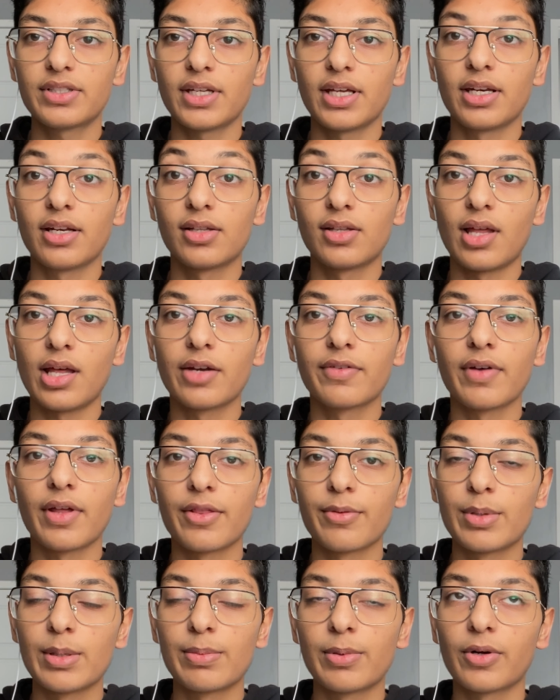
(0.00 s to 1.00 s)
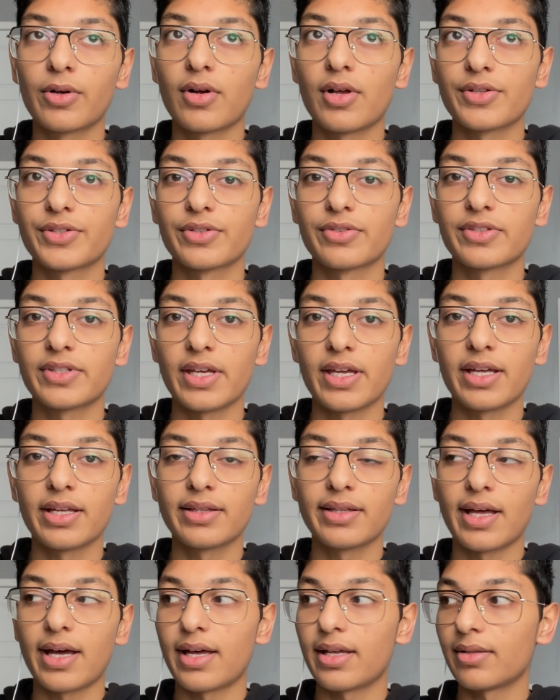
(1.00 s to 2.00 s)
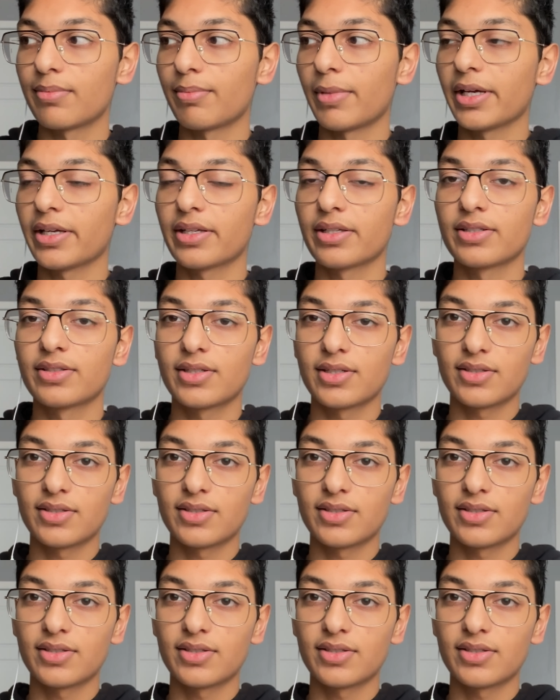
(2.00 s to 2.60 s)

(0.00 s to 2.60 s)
and a lot of other people are also saying that Micans